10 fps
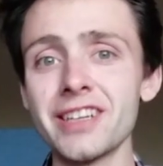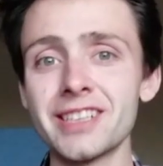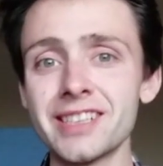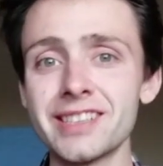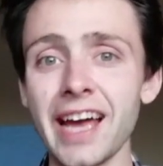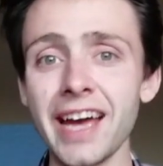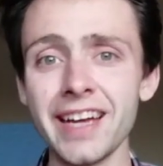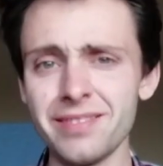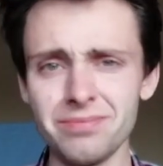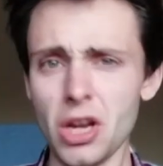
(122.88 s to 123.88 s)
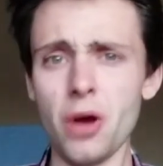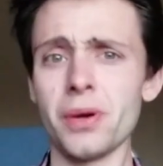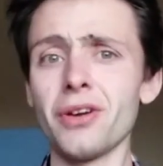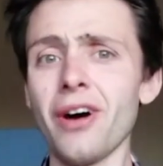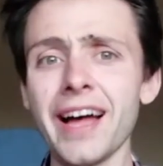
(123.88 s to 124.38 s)
to say, no,
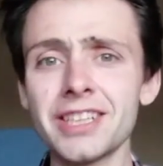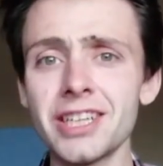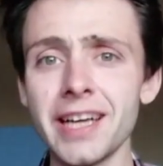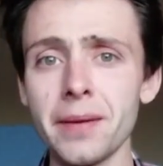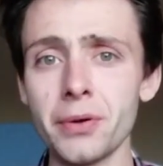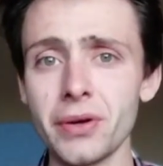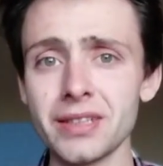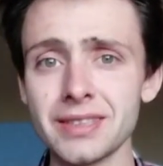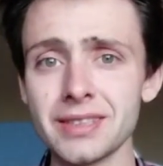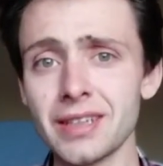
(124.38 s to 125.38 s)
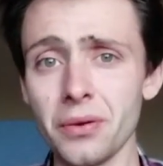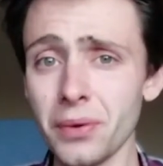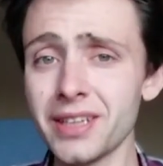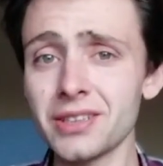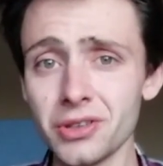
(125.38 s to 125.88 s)
we're not actually hypocrites. No,
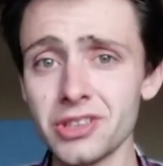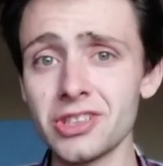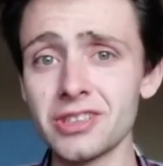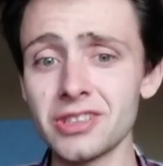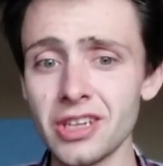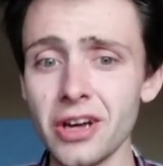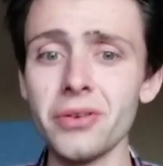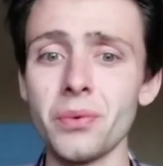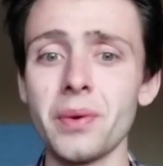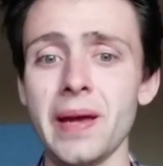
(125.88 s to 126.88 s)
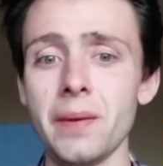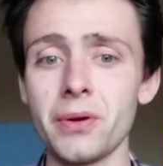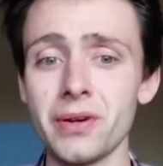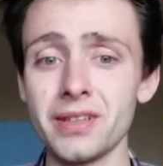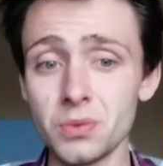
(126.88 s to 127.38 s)
we as Christians know that we're
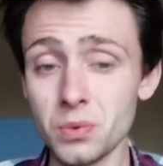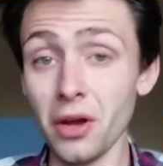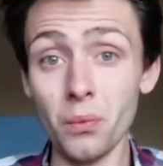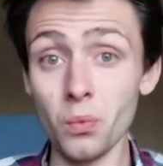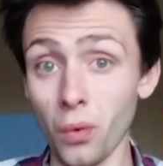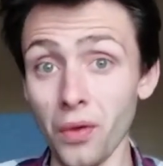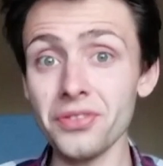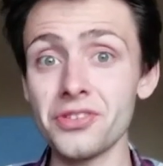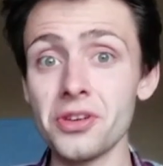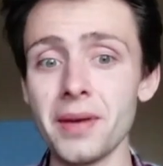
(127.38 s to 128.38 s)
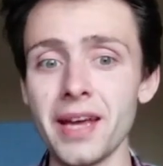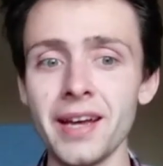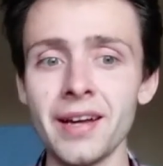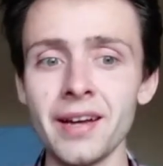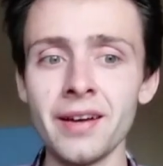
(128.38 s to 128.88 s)
hypocrites. We don't want to
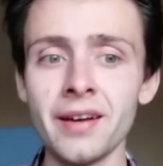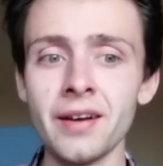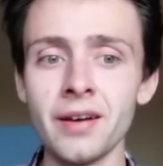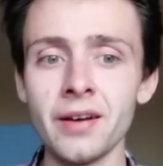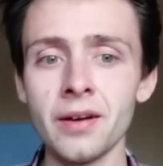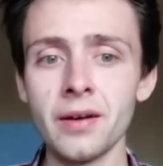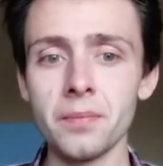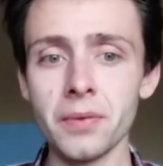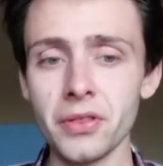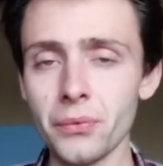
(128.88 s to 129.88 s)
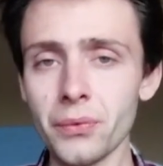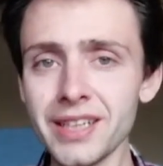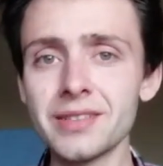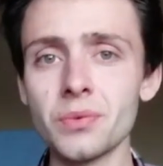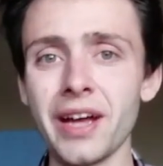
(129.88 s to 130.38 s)
be. But the
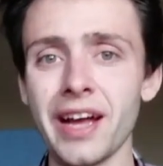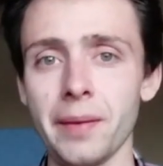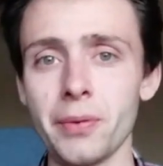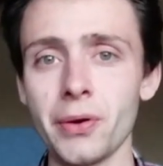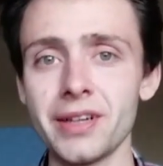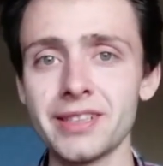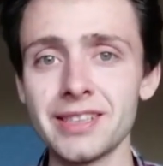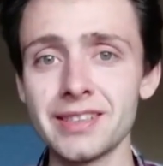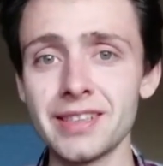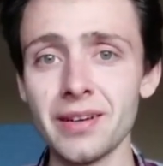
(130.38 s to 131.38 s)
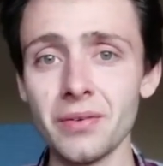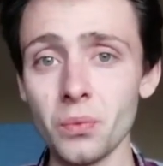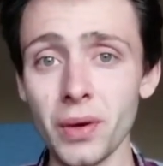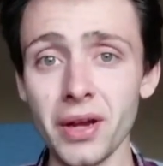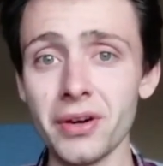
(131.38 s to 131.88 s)
reason we are hypocrites is
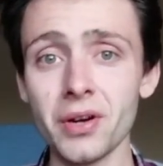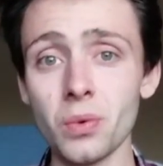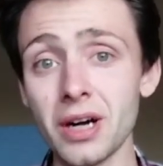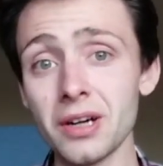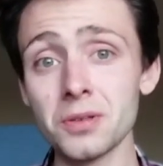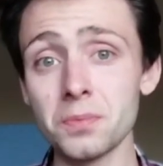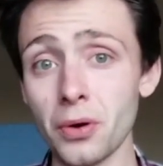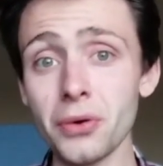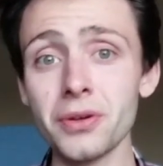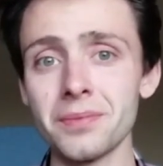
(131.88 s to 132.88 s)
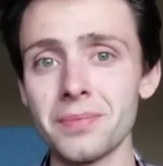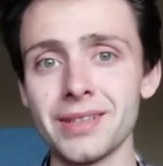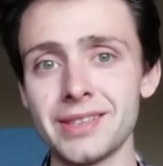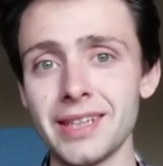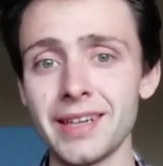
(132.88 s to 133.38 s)
that we are in a world broken
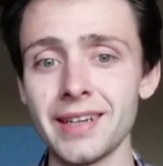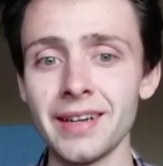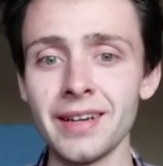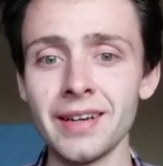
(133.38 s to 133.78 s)
by sin.